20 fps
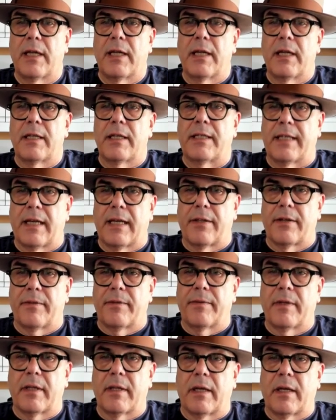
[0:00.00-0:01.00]
together
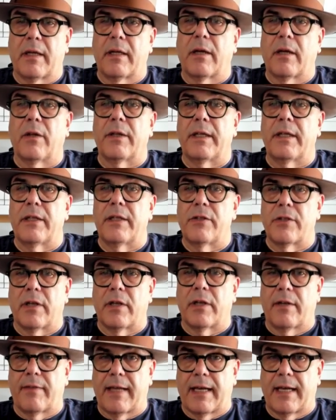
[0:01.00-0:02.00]
on the inside of
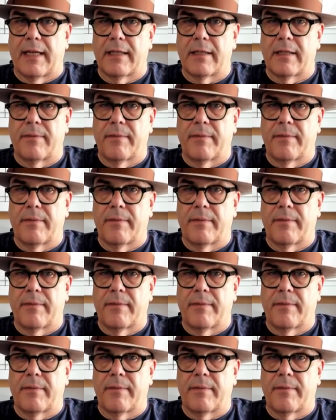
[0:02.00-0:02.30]
the hat.